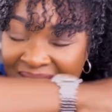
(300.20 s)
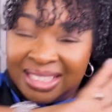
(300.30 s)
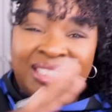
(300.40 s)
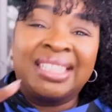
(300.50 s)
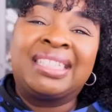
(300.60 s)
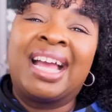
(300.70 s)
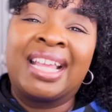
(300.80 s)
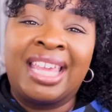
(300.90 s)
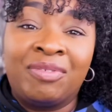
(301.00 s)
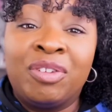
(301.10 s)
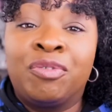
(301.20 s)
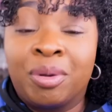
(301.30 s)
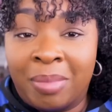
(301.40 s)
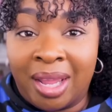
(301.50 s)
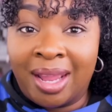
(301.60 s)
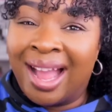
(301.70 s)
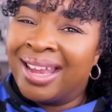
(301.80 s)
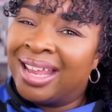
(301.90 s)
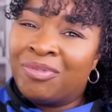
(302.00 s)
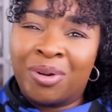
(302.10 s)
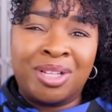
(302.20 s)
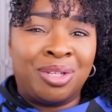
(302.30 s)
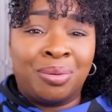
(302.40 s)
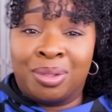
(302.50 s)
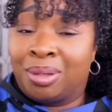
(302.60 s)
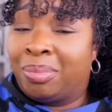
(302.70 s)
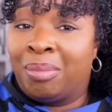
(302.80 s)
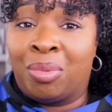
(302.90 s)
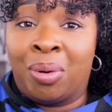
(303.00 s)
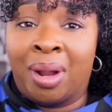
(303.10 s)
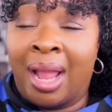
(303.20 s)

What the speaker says: It's just not giving for me. I need for it to do a little bit more.